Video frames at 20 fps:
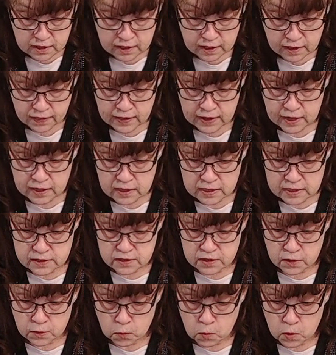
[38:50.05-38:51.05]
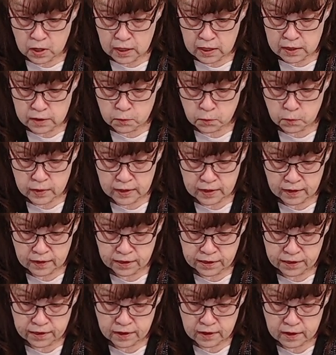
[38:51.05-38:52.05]
And that is the one with
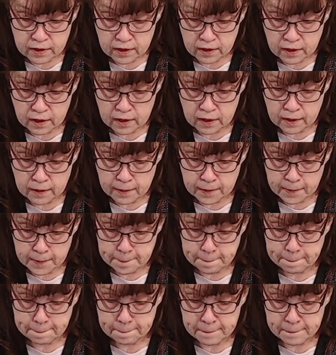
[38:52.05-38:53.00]
um,